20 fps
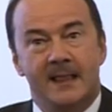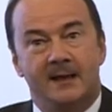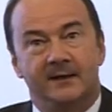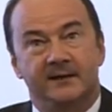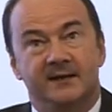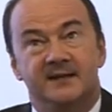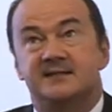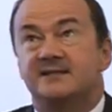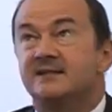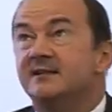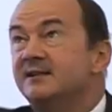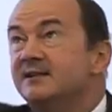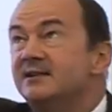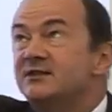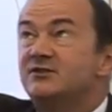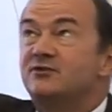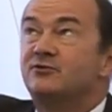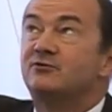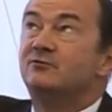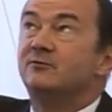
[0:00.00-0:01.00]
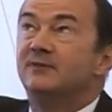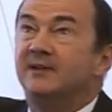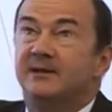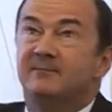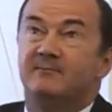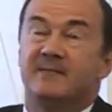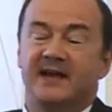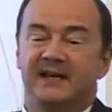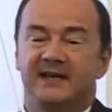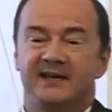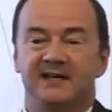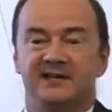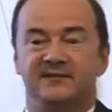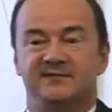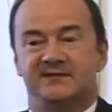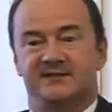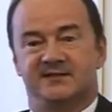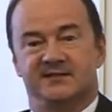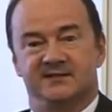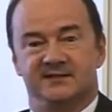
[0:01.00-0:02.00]
and I see these truly
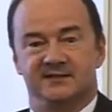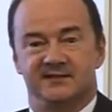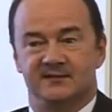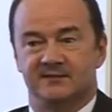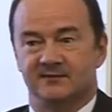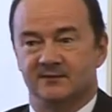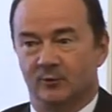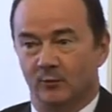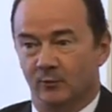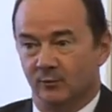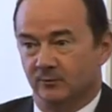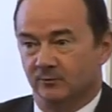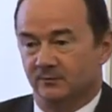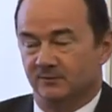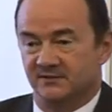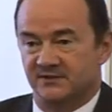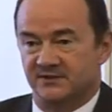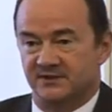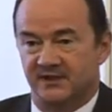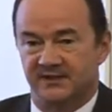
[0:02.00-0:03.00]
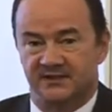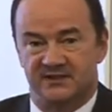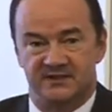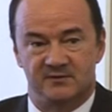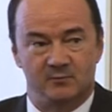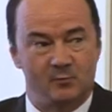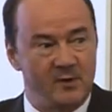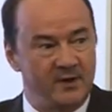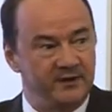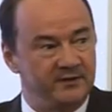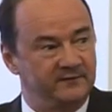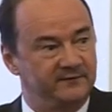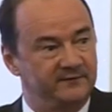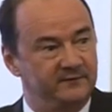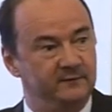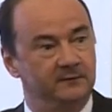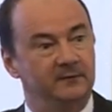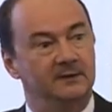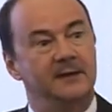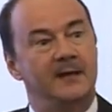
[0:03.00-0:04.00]
magnificent halls and this
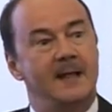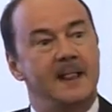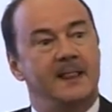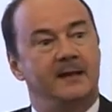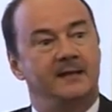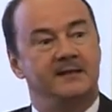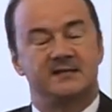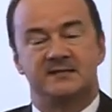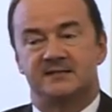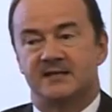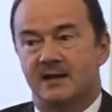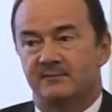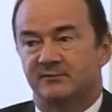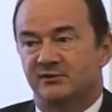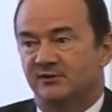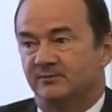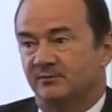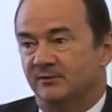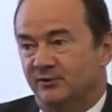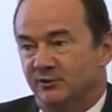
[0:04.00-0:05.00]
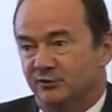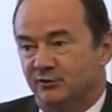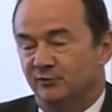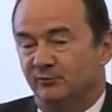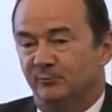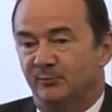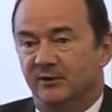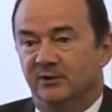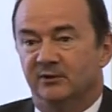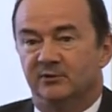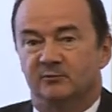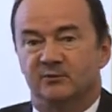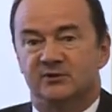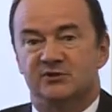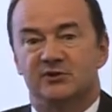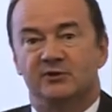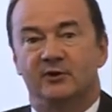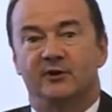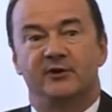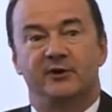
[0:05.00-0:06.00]
wonderful establishment that you built,
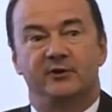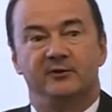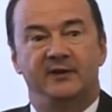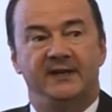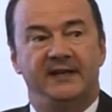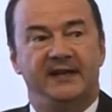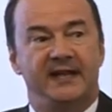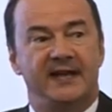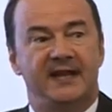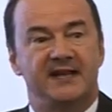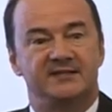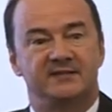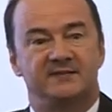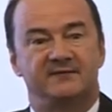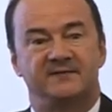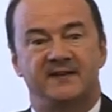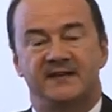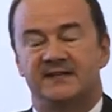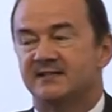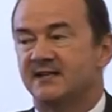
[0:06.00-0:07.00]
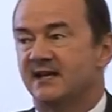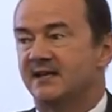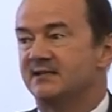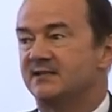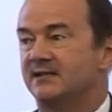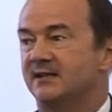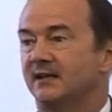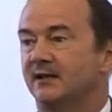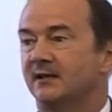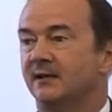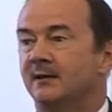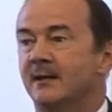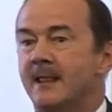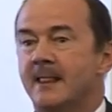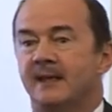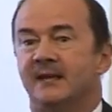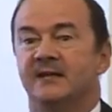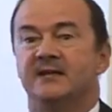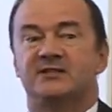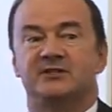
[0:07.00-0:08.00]
which not only has a fantastic
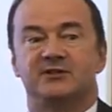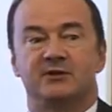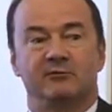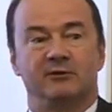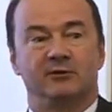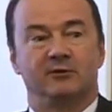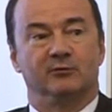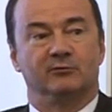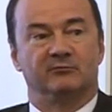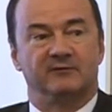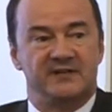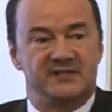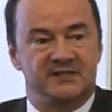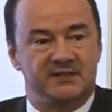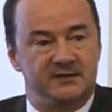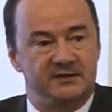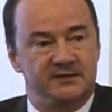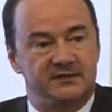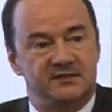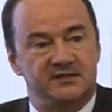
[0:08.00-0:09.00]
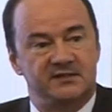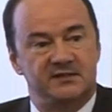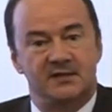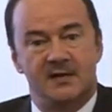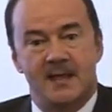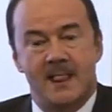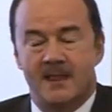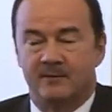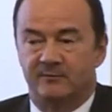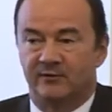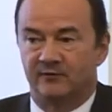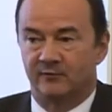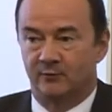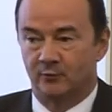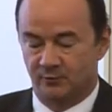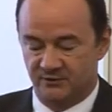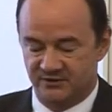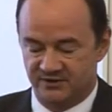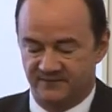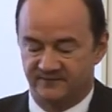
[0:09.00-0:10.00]
historical resonance, but of
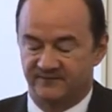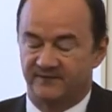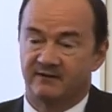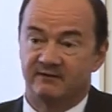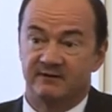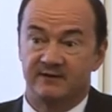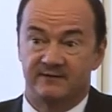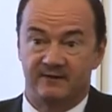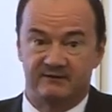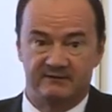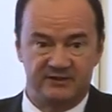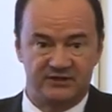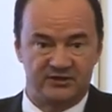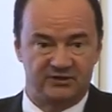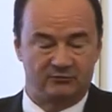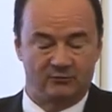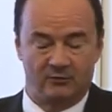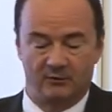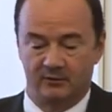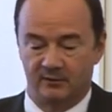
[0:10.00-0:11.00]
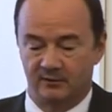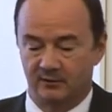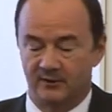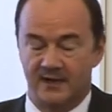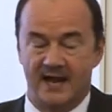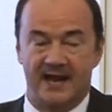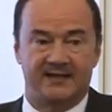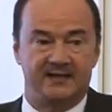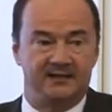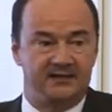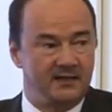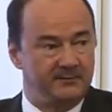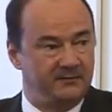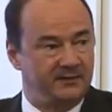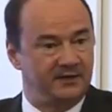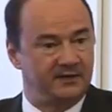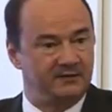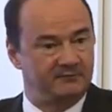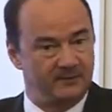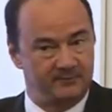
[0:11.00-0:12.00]
course a very, very strong
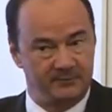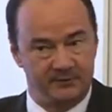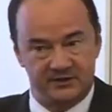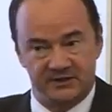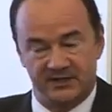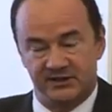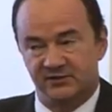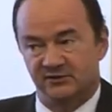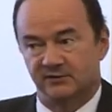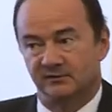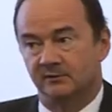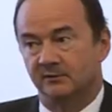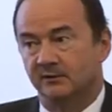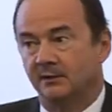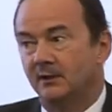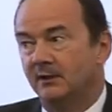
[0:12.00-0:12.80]
academic reputation.